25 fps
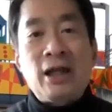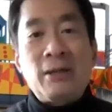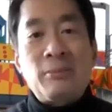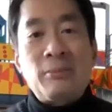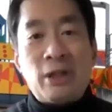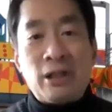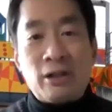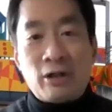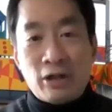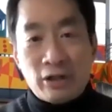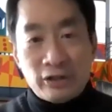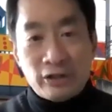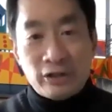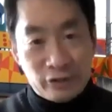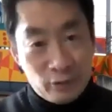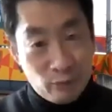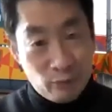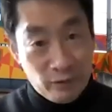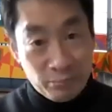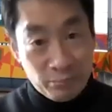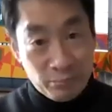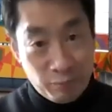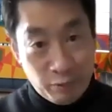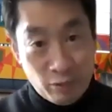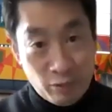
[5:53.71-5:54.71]
But also
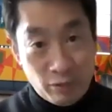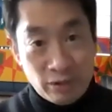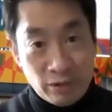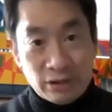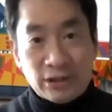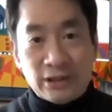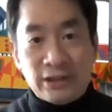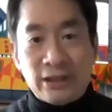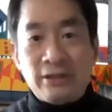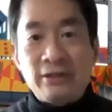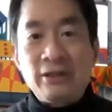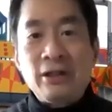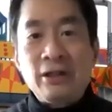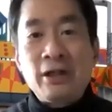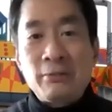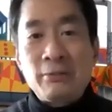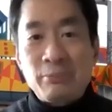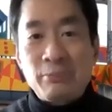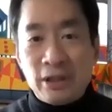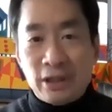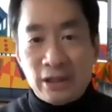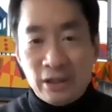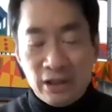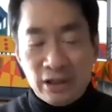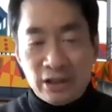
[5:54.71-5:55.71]
importantly,
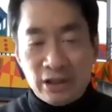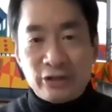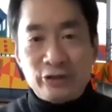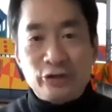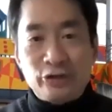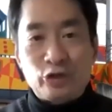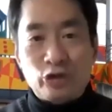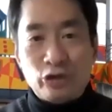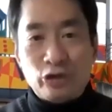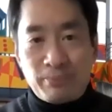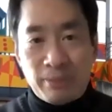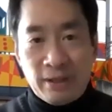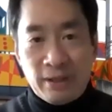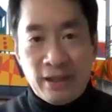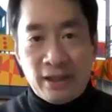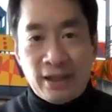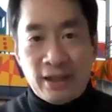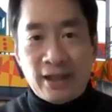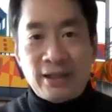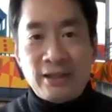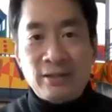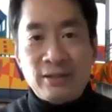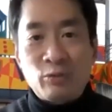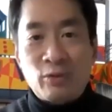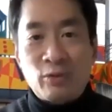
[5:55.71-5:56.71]
because
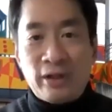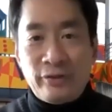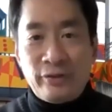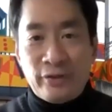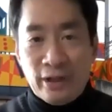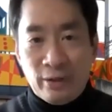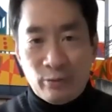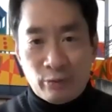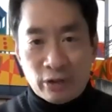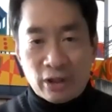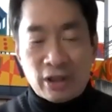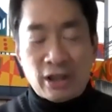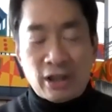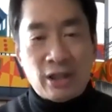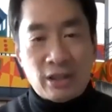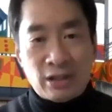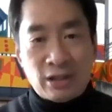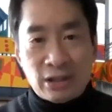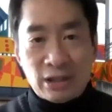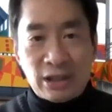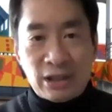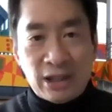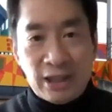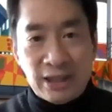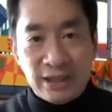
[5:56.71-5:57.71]
Japan, when they were
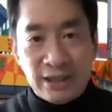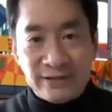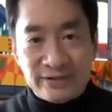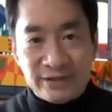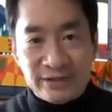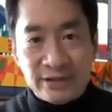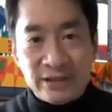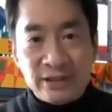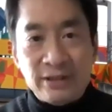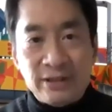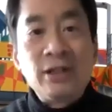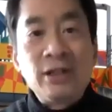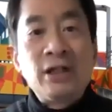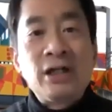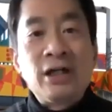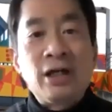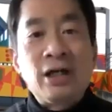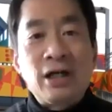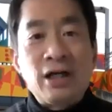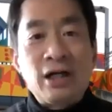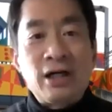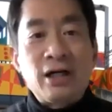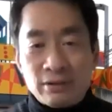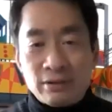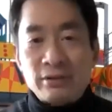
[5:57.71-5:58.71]
colonizing
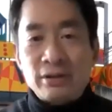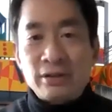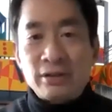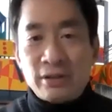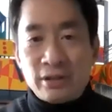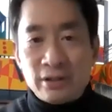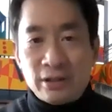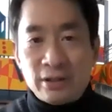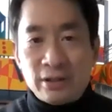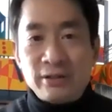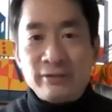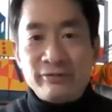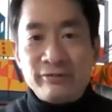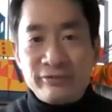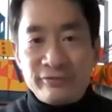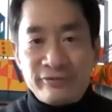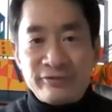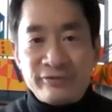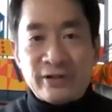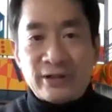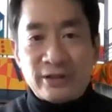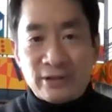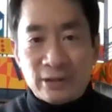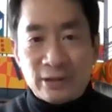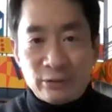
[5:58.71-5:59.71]

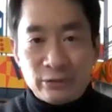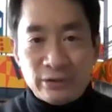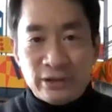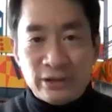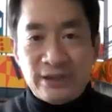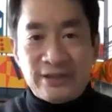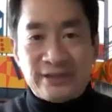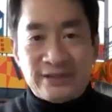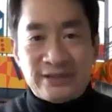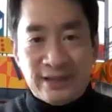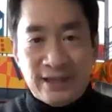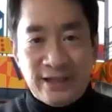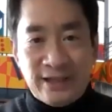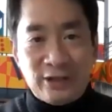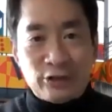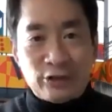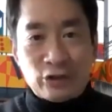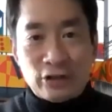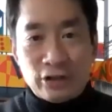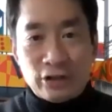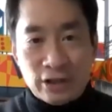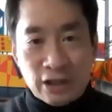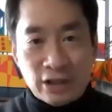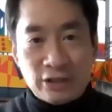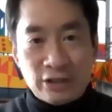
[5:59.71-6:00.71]
their
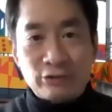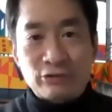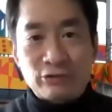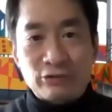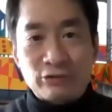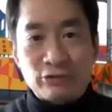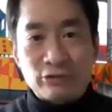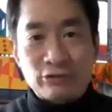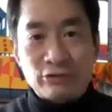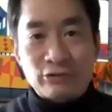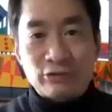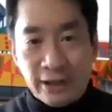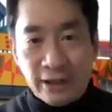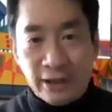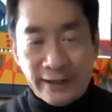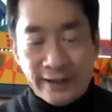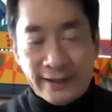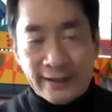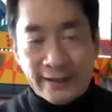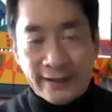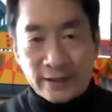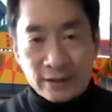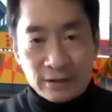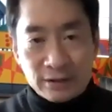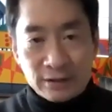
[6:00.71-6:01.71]
fellow East Asian
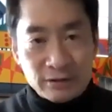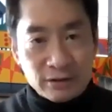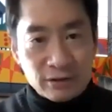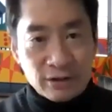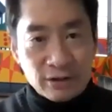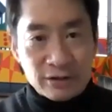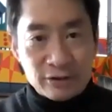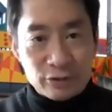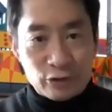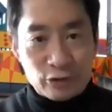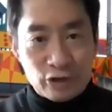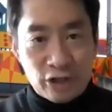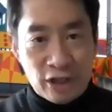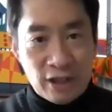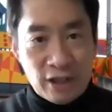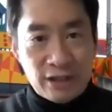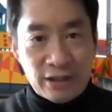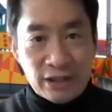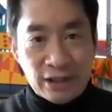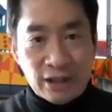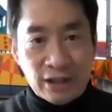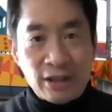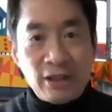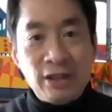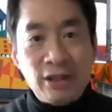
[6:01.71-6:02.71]
countries like Korea
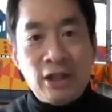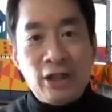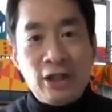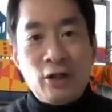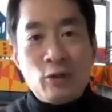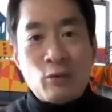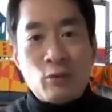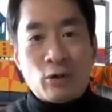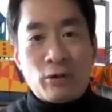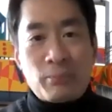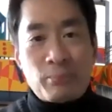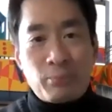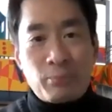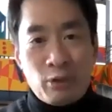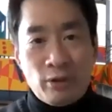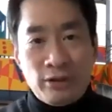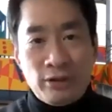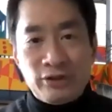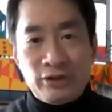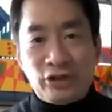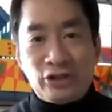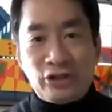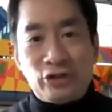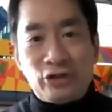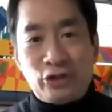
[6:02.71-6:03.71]
and China,
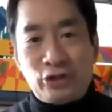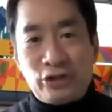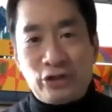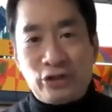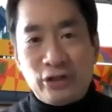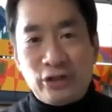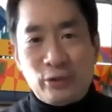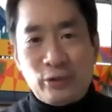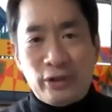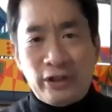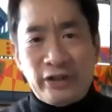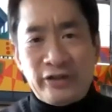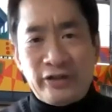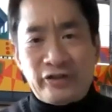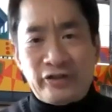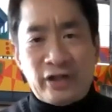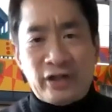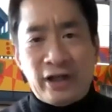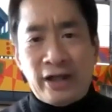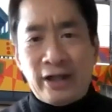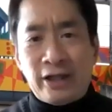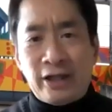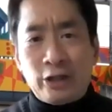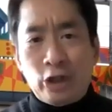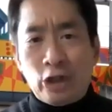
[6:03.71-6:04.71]
were pointing to the US
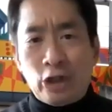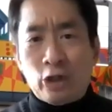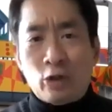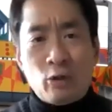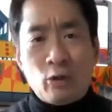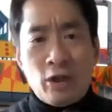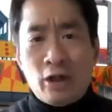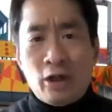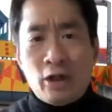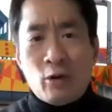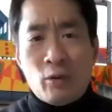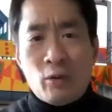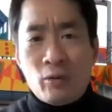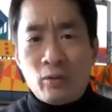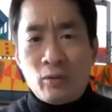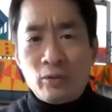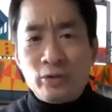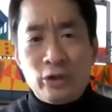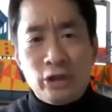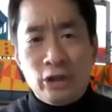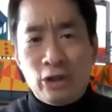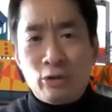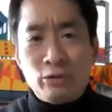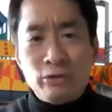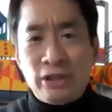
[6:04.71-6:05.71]
saying, well, you
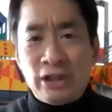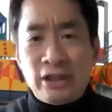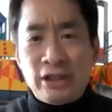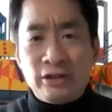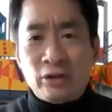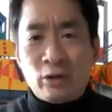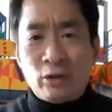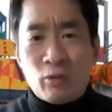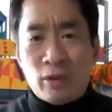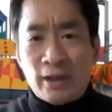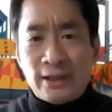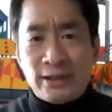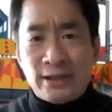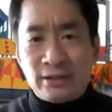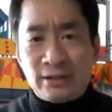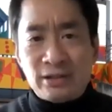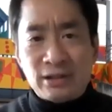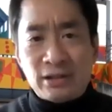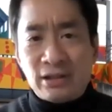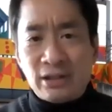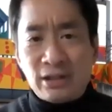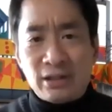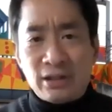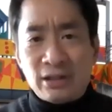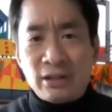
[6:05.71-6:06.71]
don't need the white
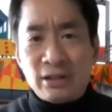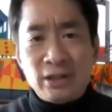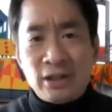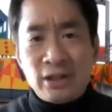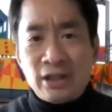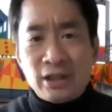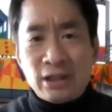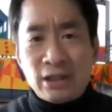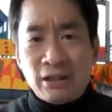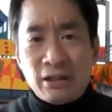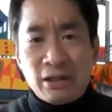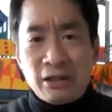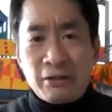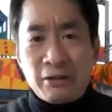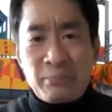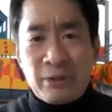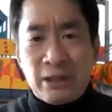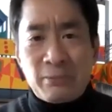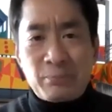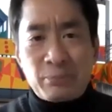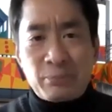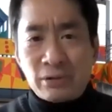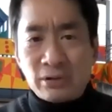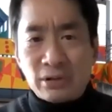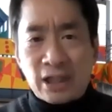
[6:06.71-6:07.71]
people
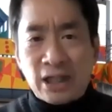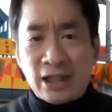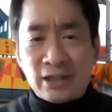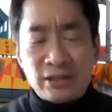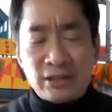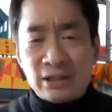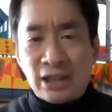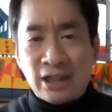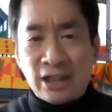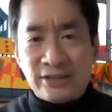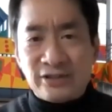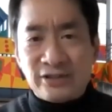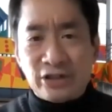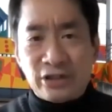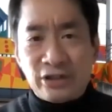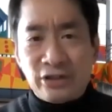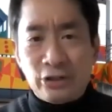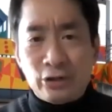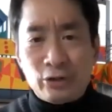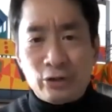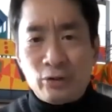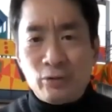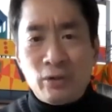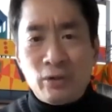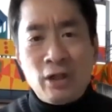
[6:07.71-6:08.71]
colonizing
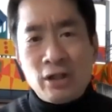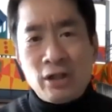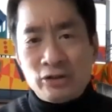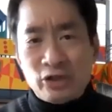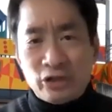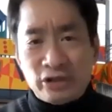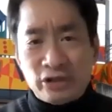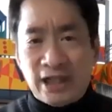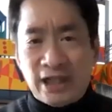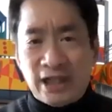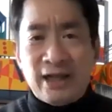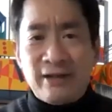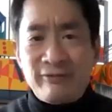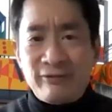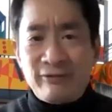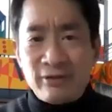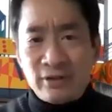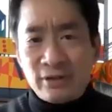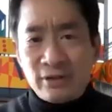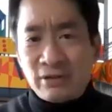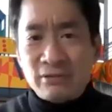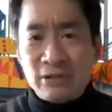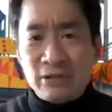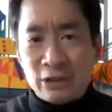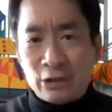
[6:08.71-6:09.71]
you, just have
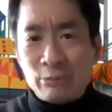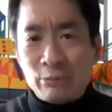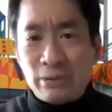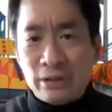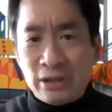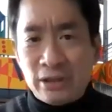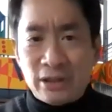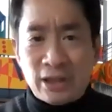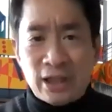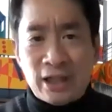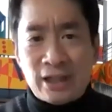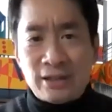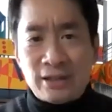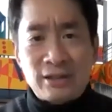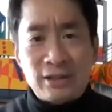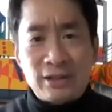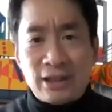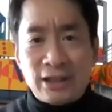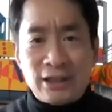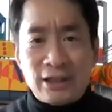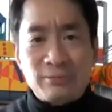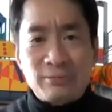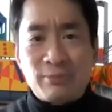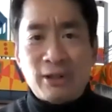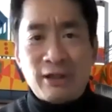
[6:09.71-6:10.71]
a, be
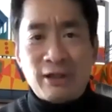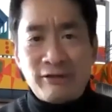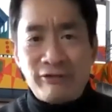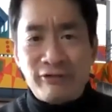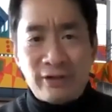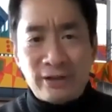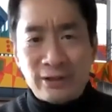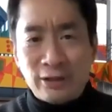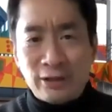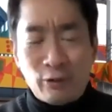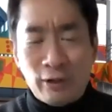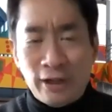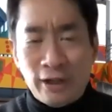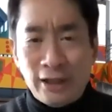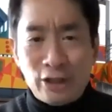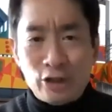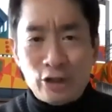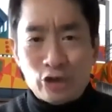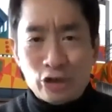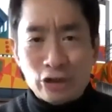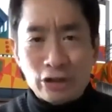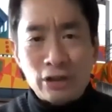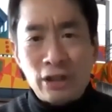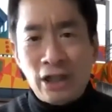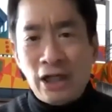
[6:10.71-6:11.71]
colonized by a fellow
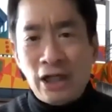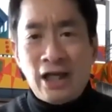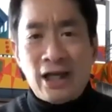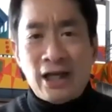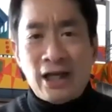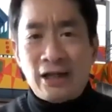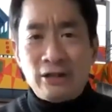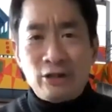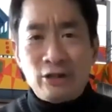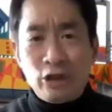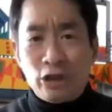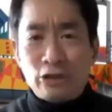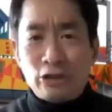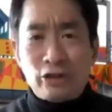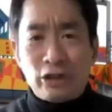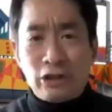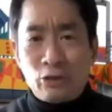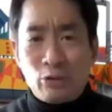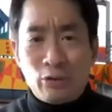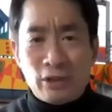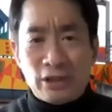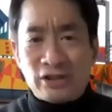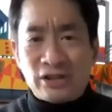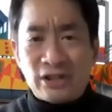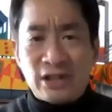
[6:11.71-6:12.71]
Asian. And, the
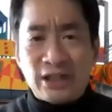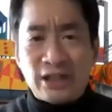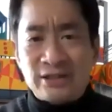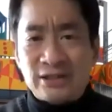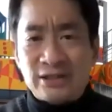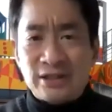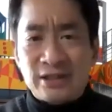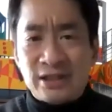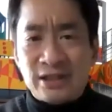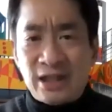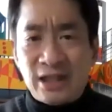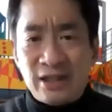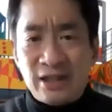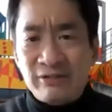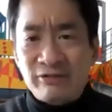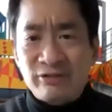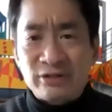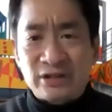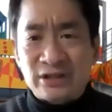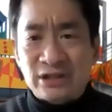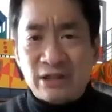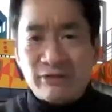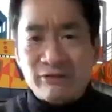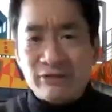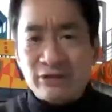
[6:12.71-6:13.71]
US likes to think of
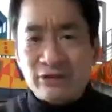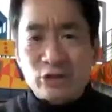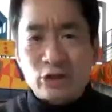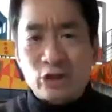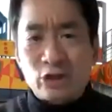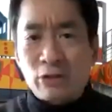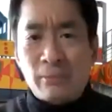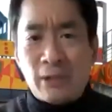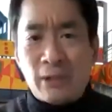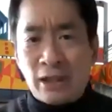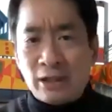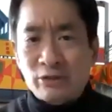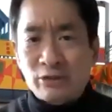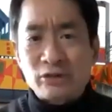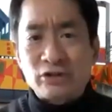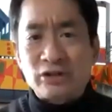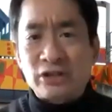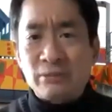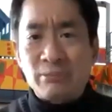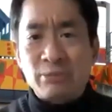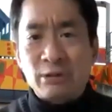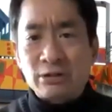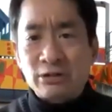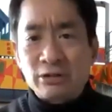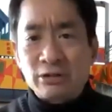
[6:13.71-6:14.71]
itself as a
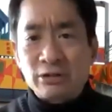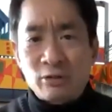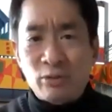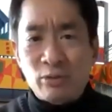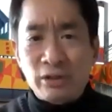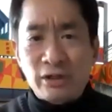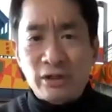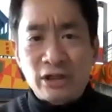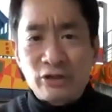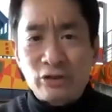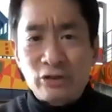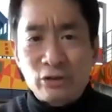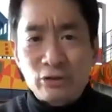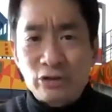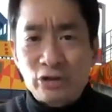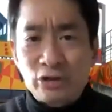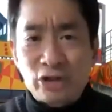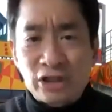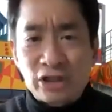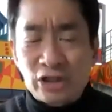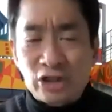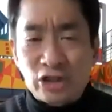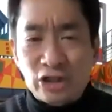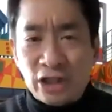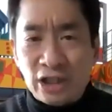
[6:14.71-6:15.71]
democracy, but look what they're doing
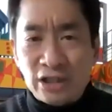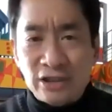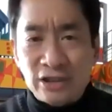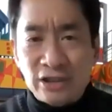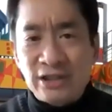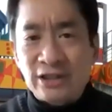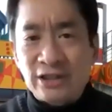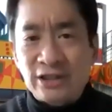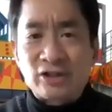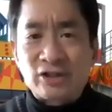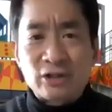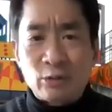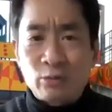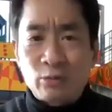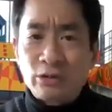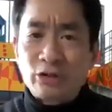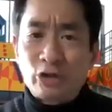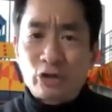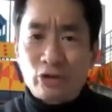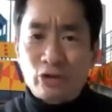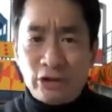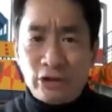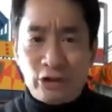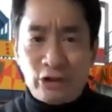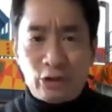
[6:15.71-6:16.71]
to the Chinese, so we'll
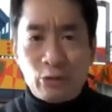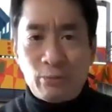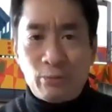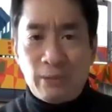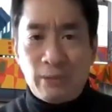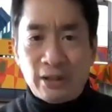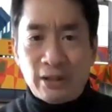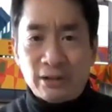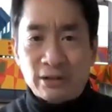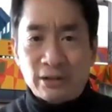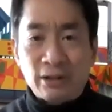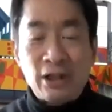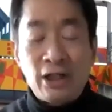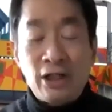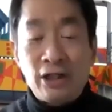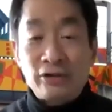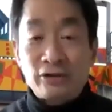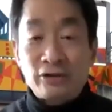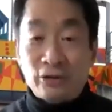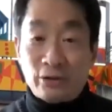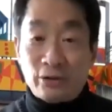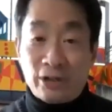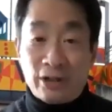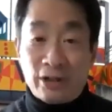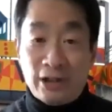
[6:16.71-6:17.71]
treat you better.
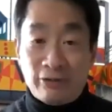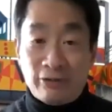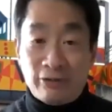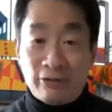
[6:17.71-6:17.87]
So the